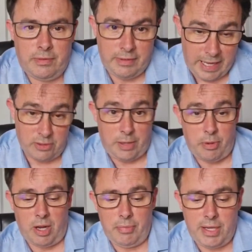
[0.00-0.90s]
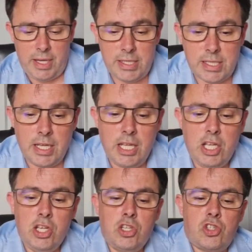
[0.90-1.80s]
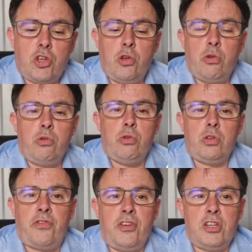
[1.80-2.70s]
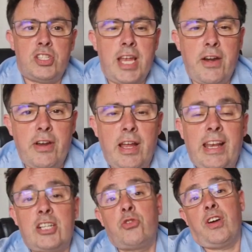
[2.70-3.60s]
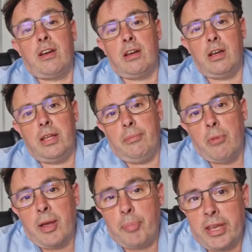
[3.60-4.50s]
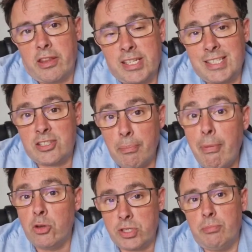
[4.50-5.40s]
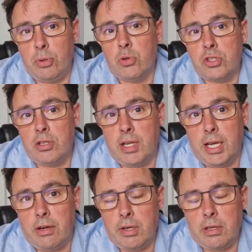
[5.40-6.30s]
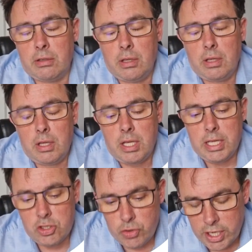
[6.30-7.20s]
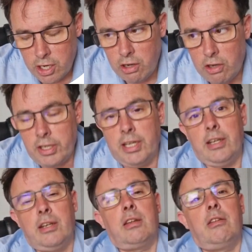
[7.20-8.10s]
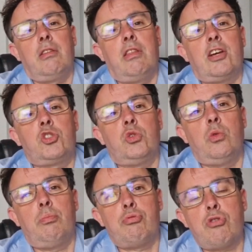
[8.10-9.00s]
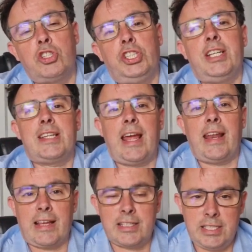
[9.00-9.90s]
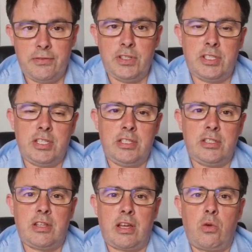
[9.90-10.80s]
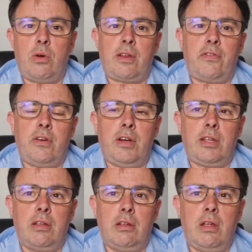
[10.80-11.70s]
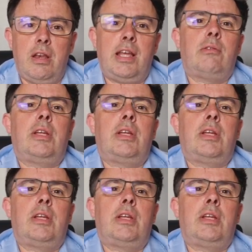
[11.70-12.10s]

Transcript: sat behind my desk. So the first area, in actual fact, in my opinion, this is the most important area, is regarding the actual projects and activities that qualify. Now